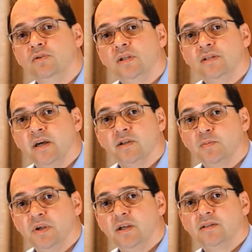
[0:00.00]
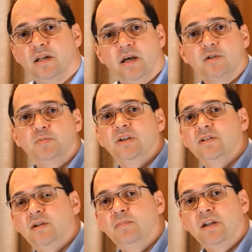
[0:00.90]
to these loudspeakers, the
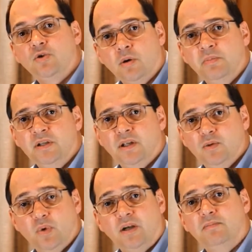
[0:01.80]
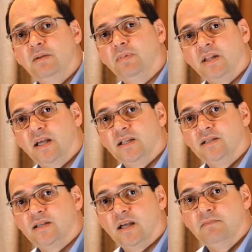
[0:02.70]
loudspeakers remain common, and what I mean by that
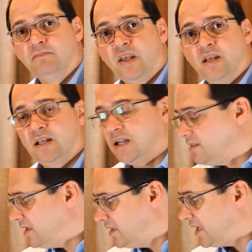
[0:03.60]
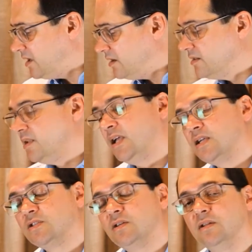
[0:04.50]
is that I think they are the
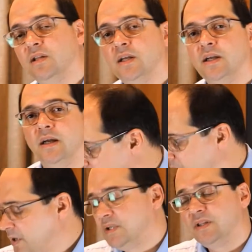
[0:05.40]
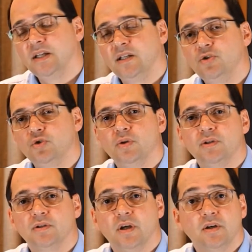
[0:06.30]
actual component that
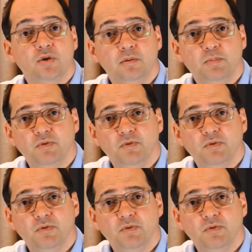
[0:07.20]
ensures good